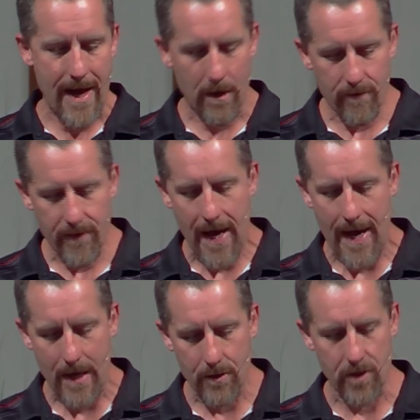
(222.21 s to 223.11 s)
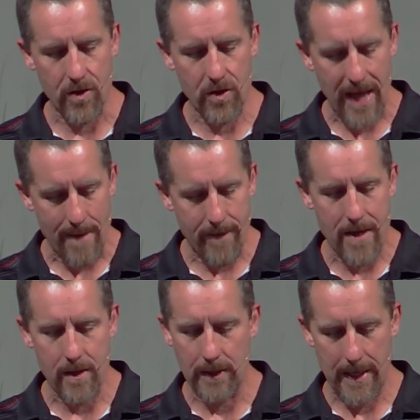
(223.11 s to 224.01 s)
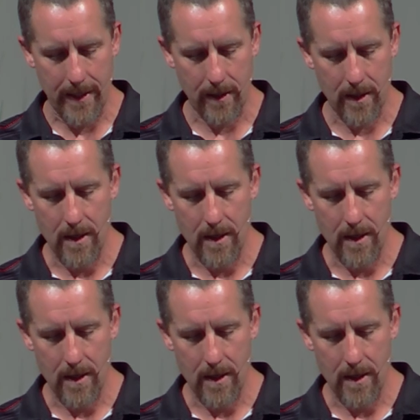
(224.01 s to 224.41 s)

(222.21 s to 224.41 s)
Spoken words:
out of the house and sat by the lake.